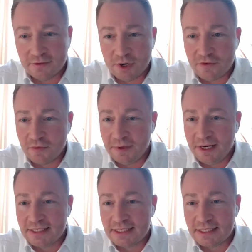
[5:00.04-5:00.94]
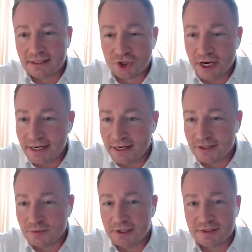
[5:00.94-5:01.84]
We have a plant in China
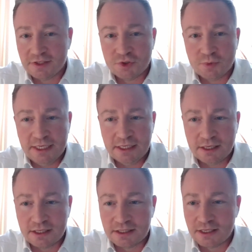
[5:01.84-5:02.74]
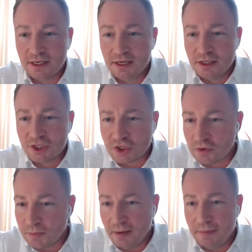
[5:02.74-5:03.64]
as well as in Sweden and Czech
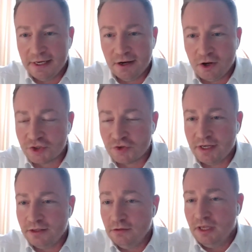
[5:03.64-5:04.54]
Republic, Austria.